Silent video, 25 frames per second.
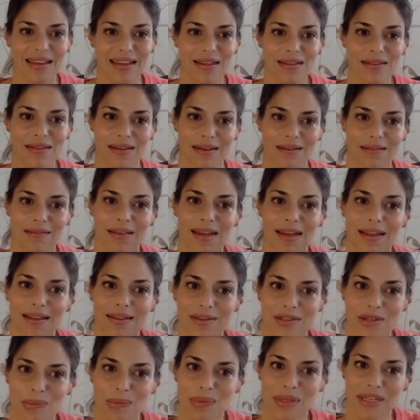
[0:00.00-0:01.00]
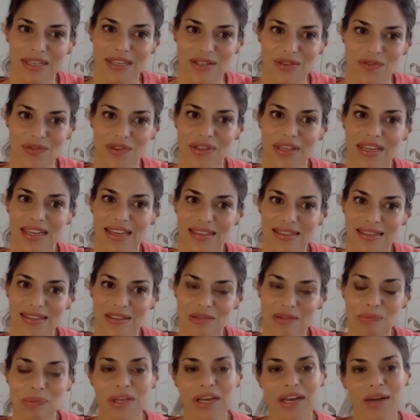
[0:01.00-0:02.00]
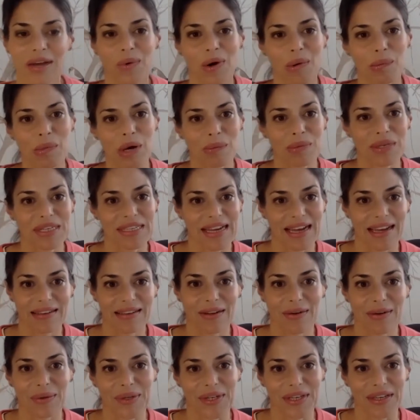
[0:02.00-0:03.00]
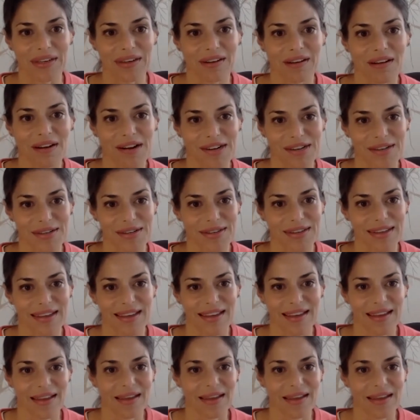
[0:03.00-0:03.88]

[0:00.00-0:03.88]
So there's a place for the kids to play while mom and dad go look at cars.